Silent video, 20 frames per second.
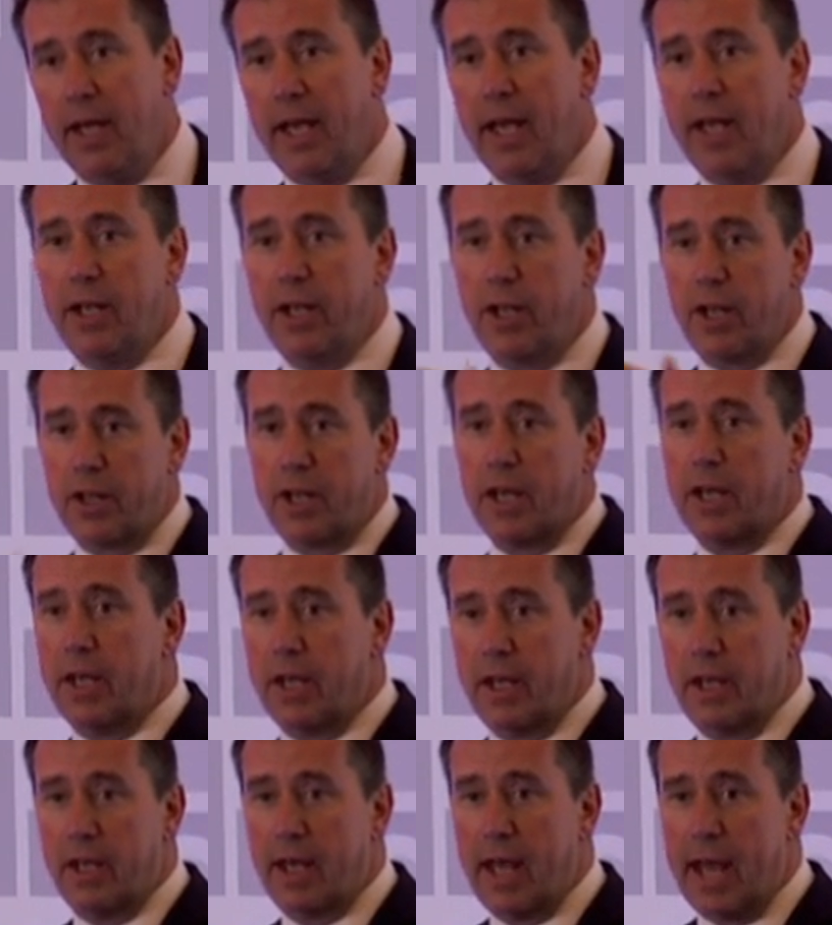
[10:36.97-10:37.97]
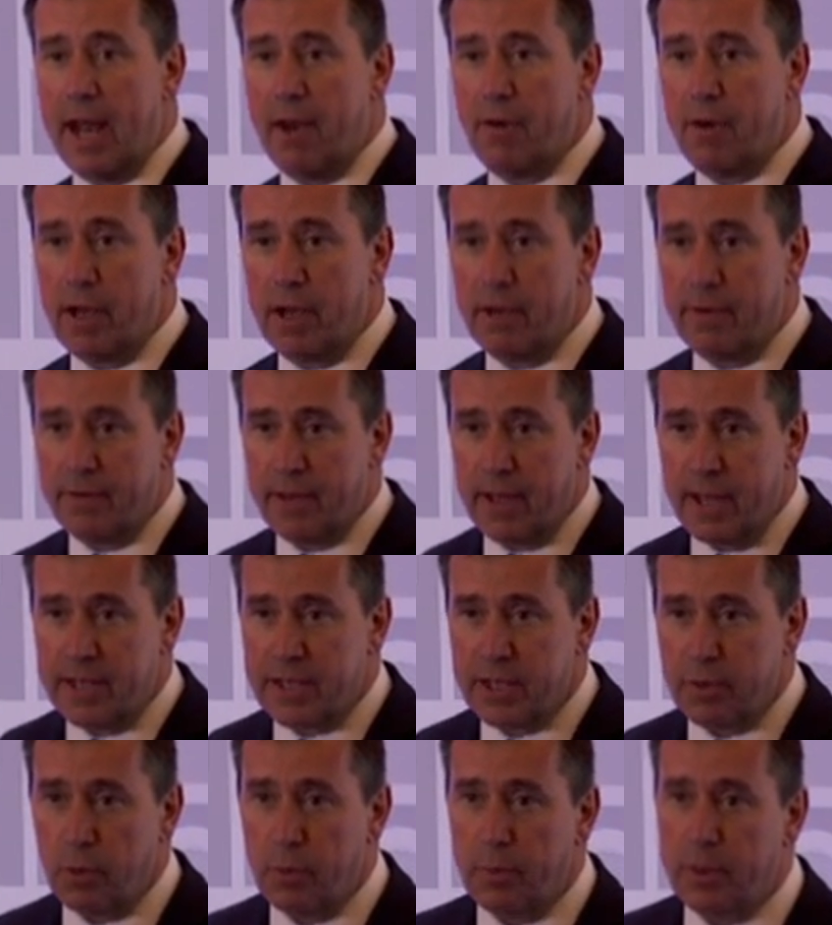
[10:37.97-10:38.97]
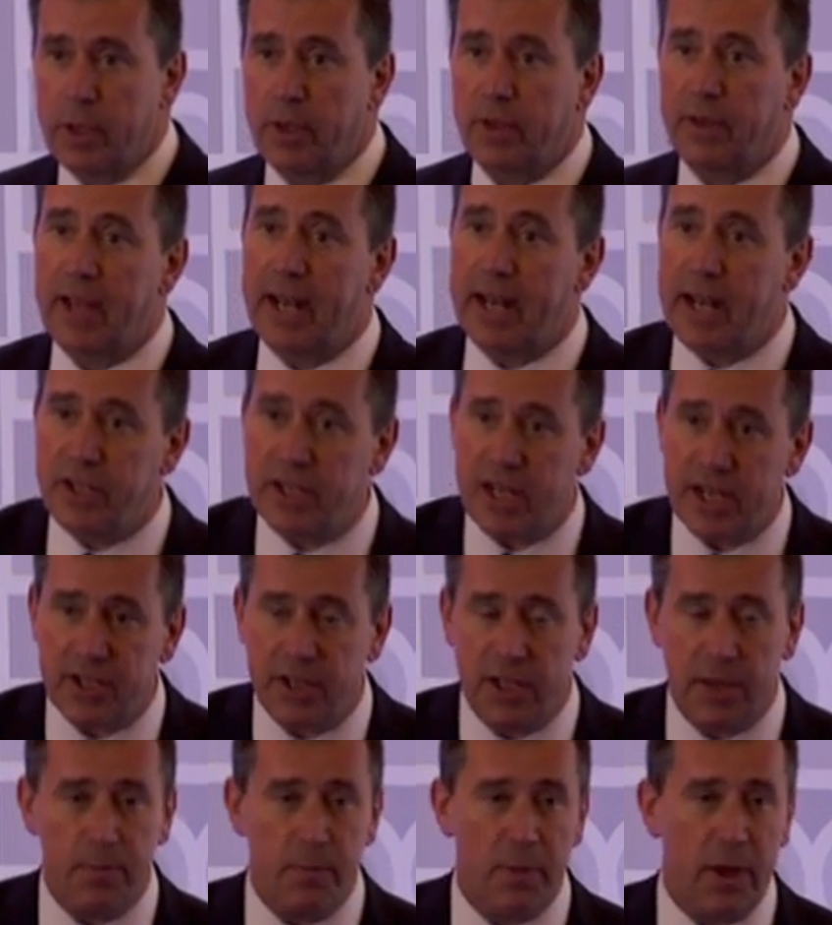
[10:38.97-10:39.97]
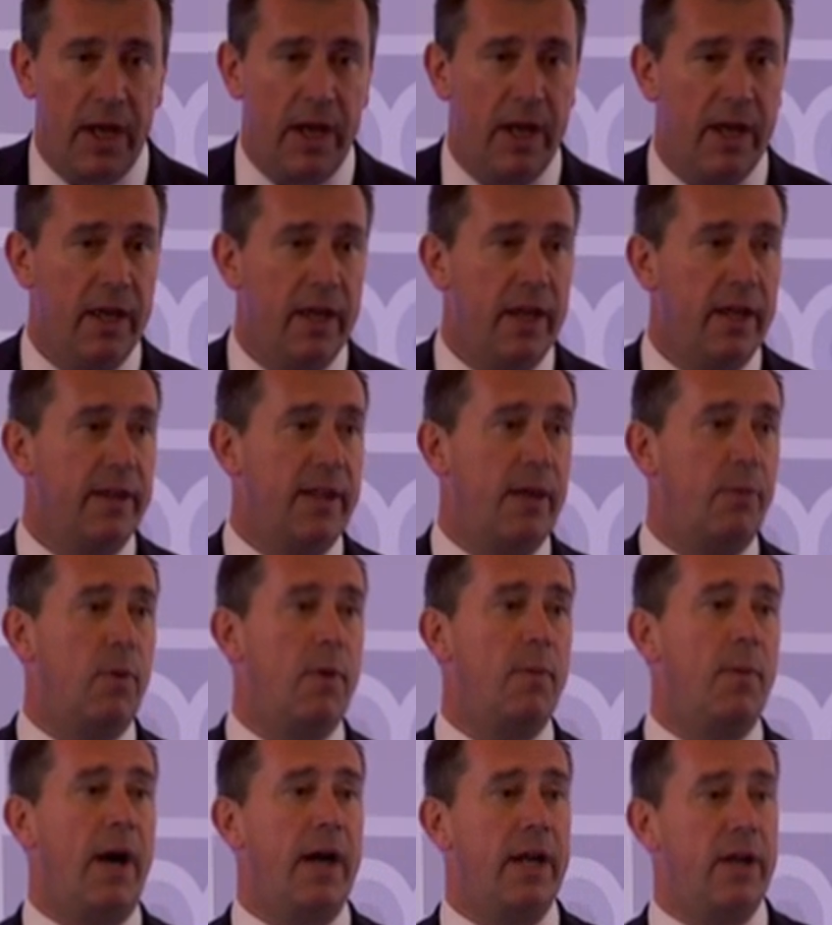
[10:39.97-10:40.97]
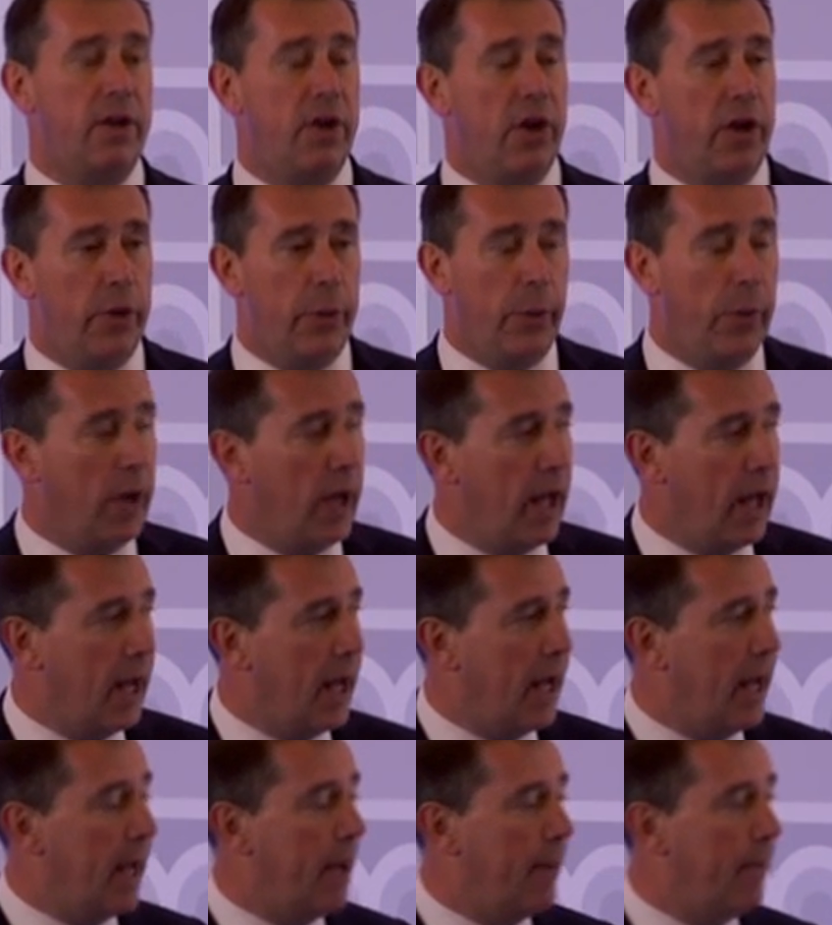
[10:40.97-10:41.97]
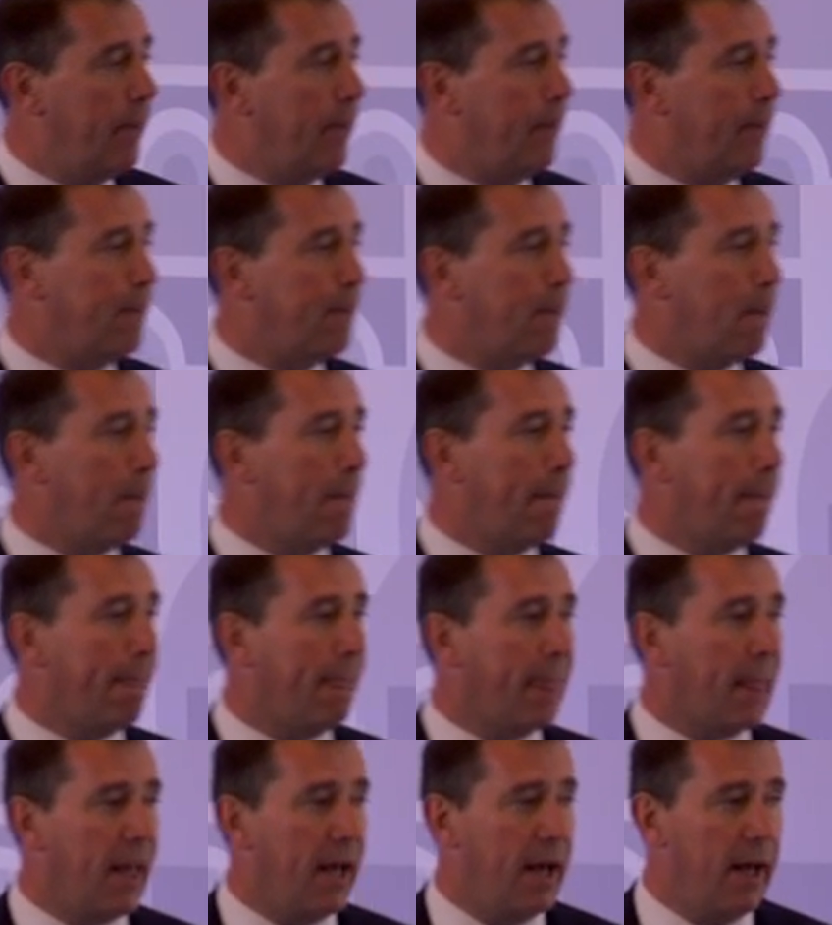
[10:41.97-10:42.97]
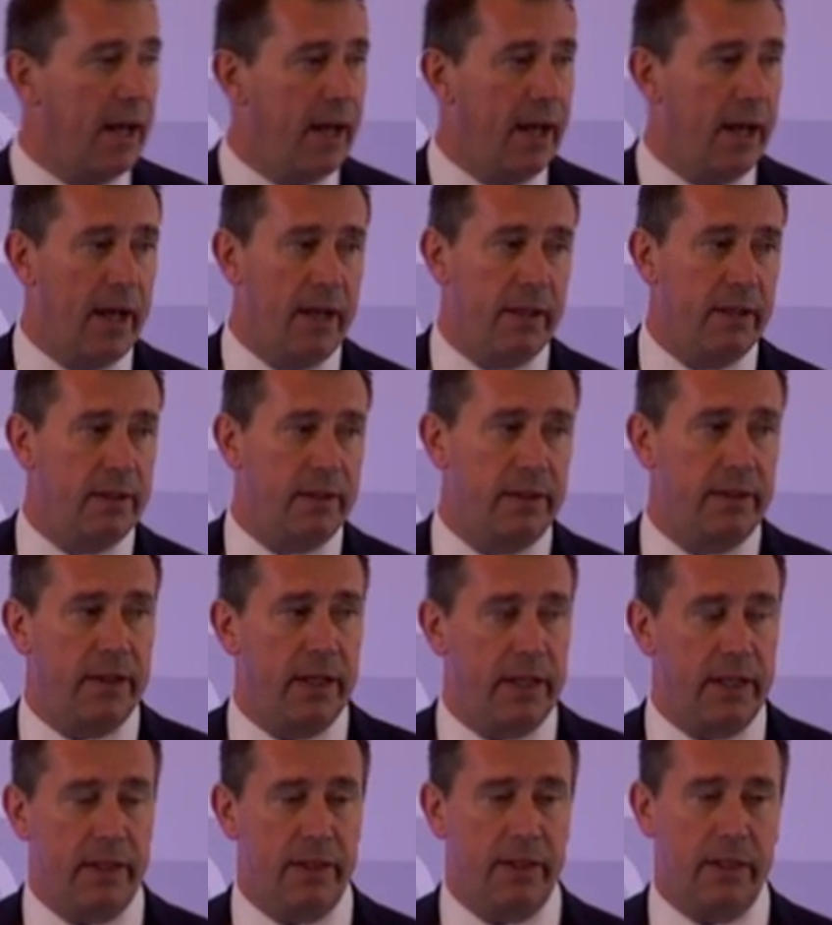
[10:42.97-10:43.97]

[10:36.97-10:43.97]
In another area of theatre, we'll be doing the NHS number. Then we might do the